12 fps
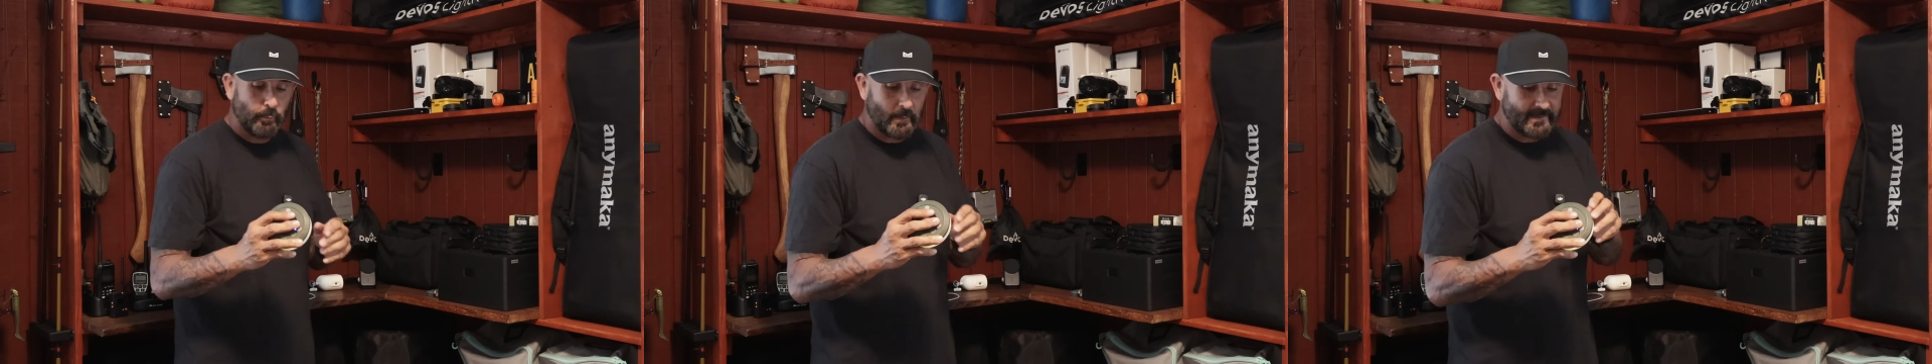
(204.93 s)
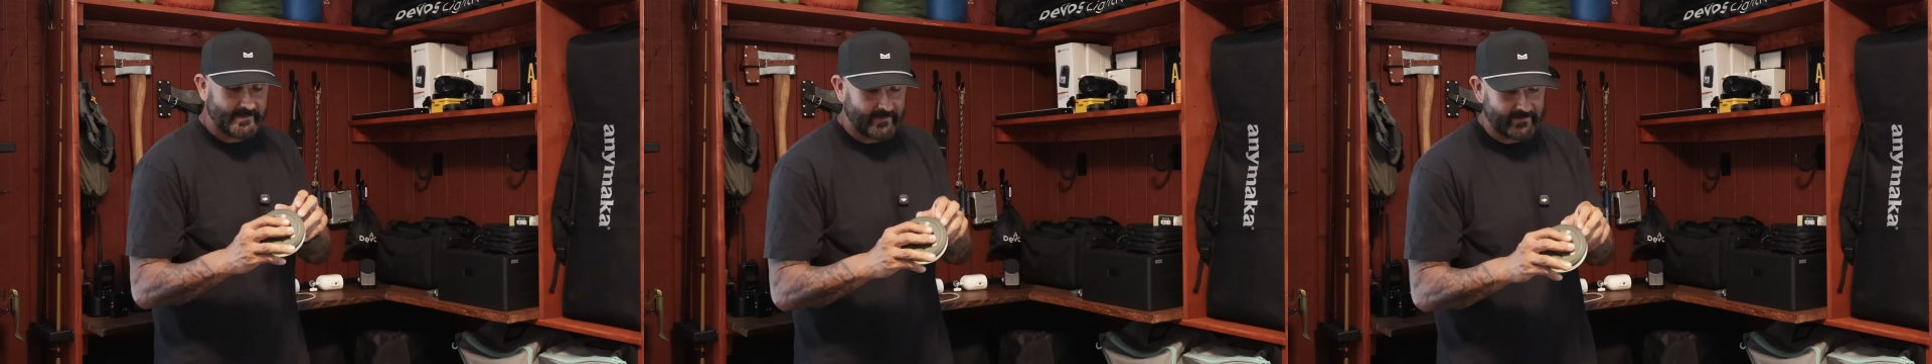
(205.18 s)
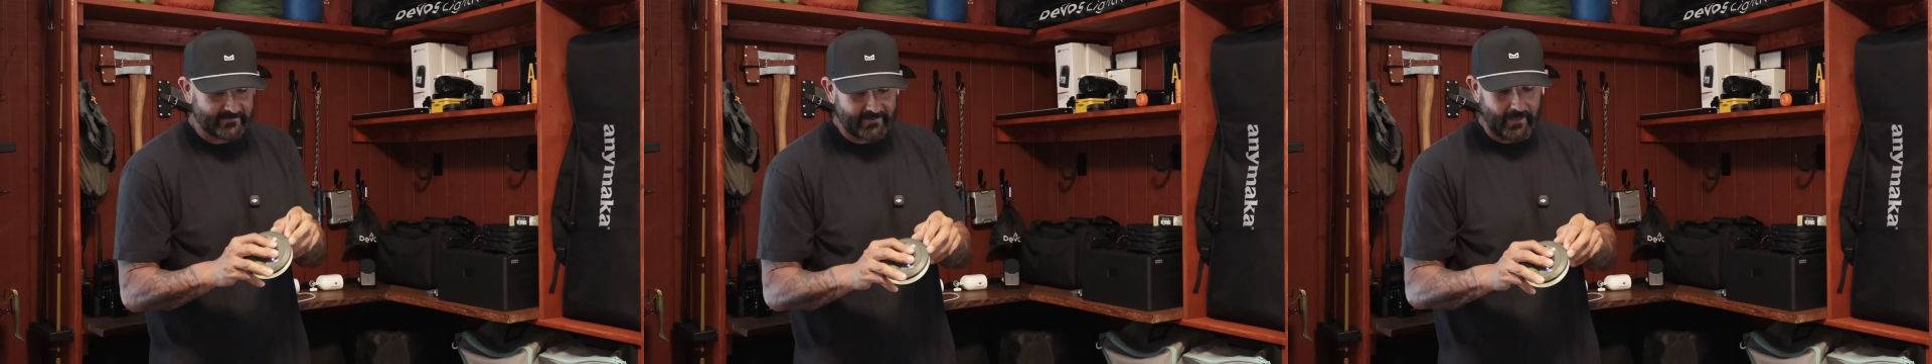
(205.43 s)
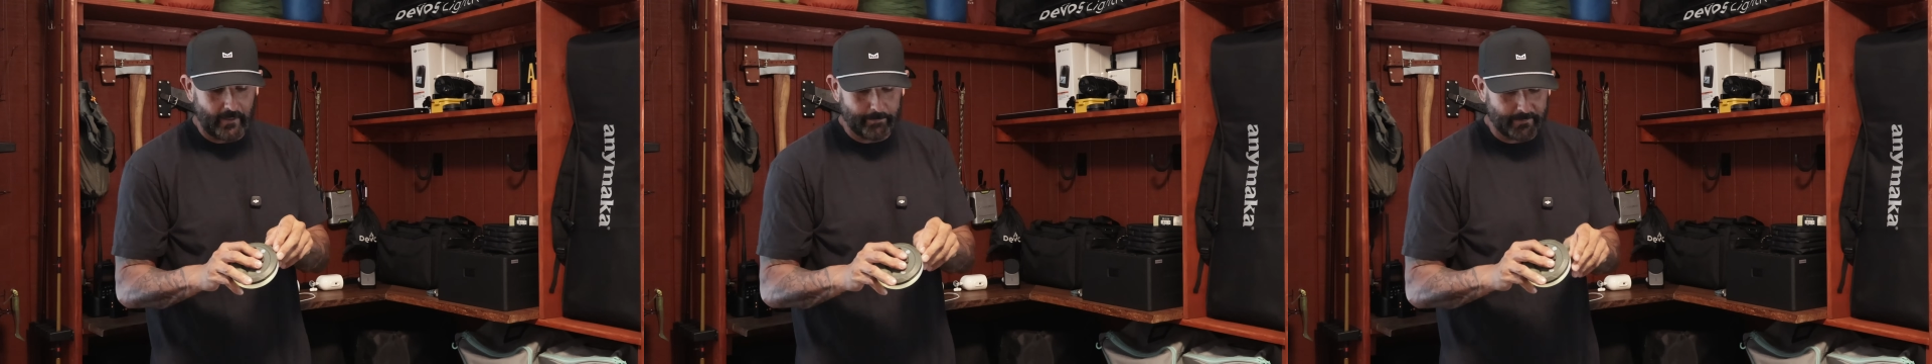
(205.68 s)
you want to take this
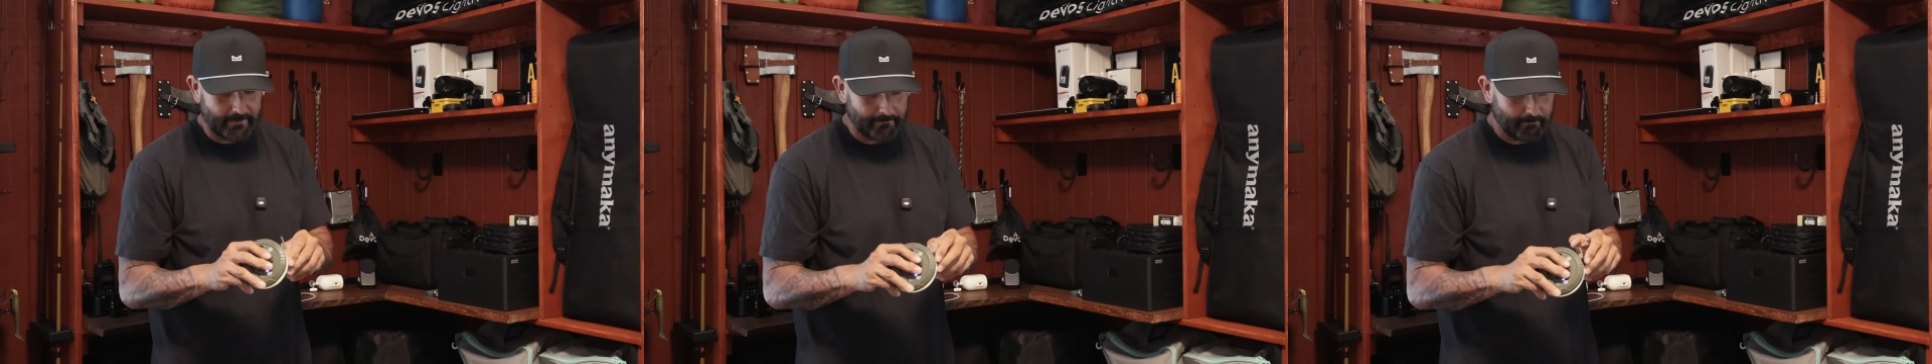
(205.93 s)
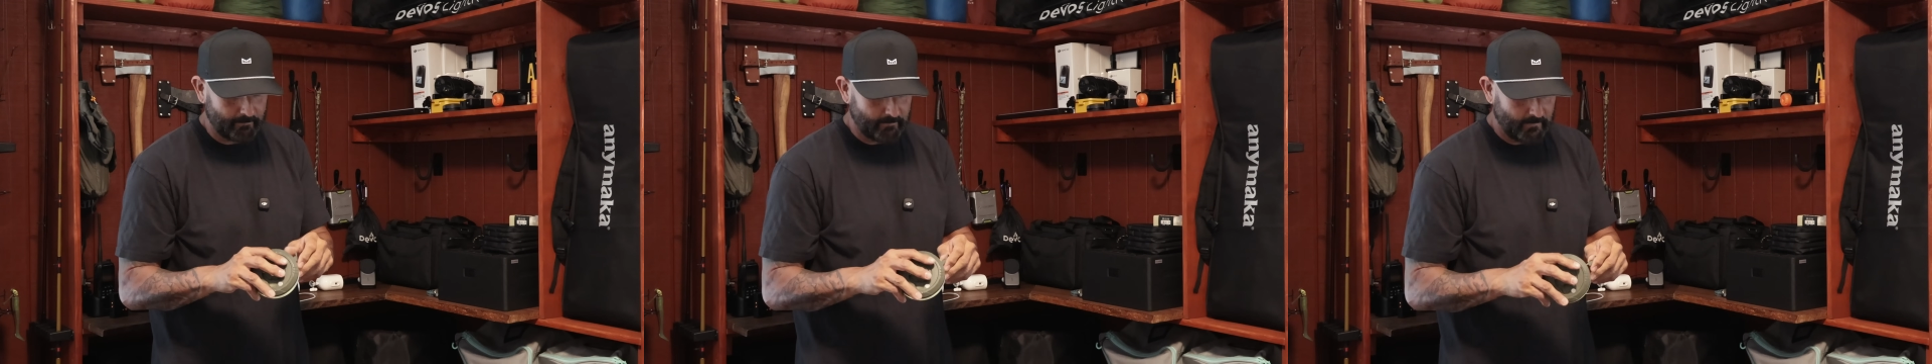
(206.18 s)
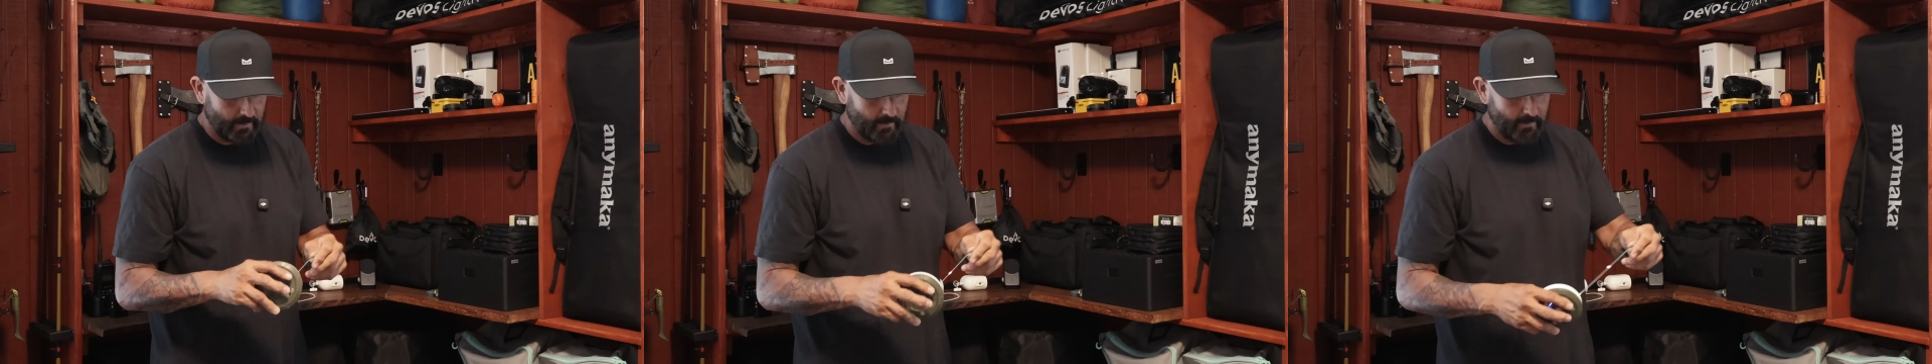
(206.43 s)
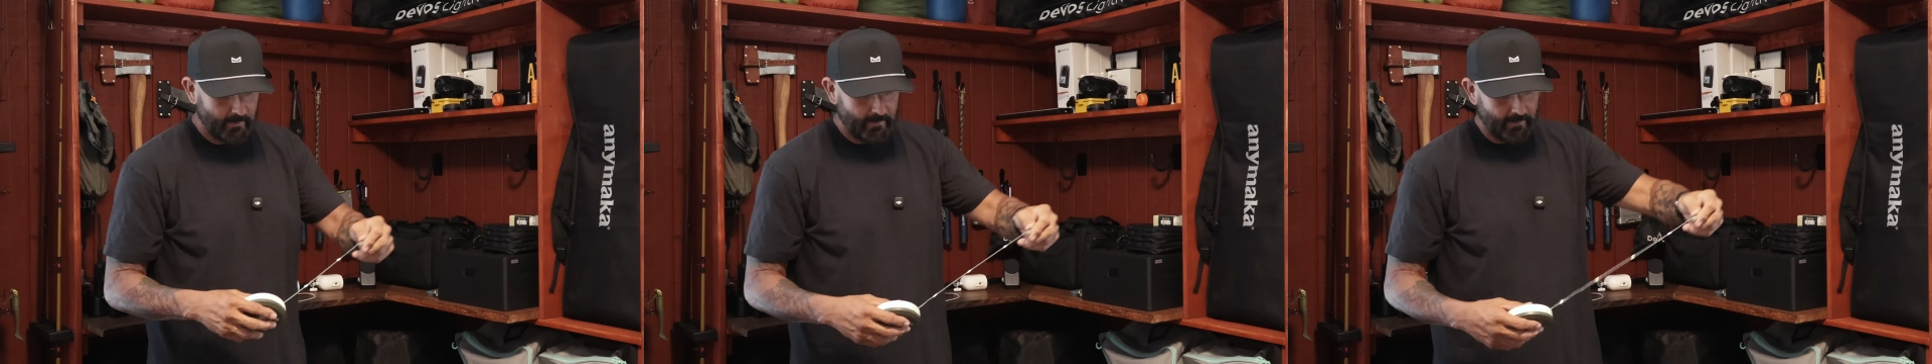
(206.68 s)
camping,
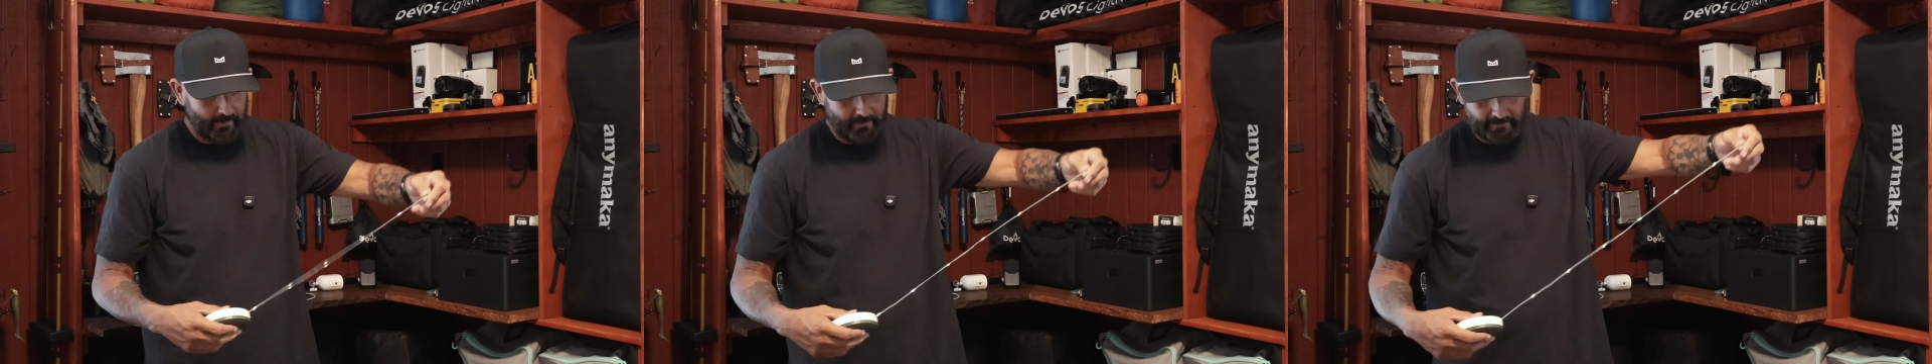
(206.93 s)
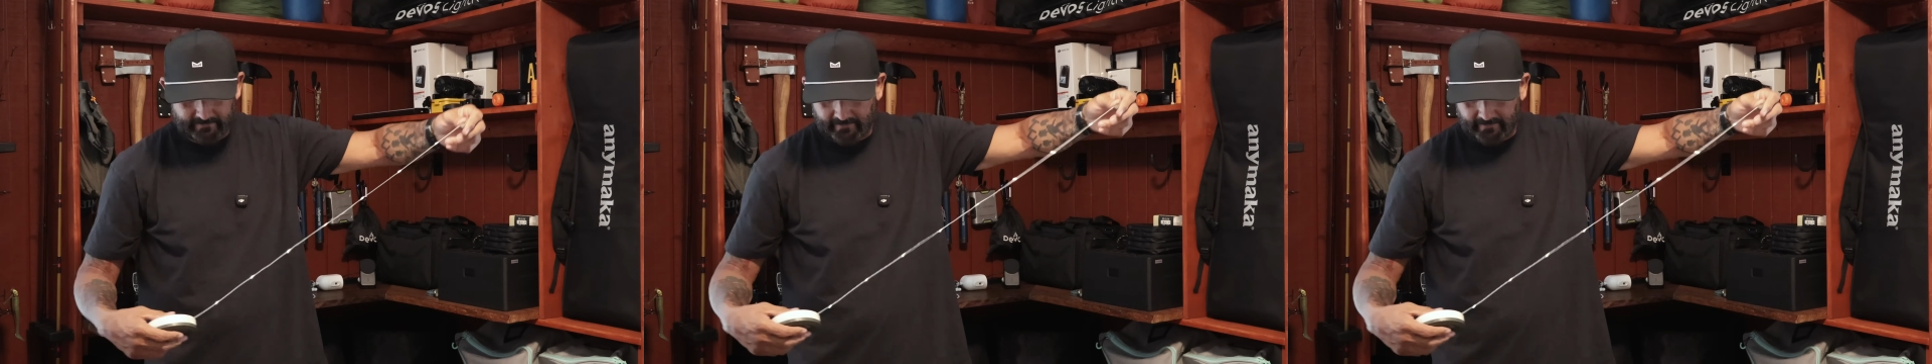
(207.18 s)
it's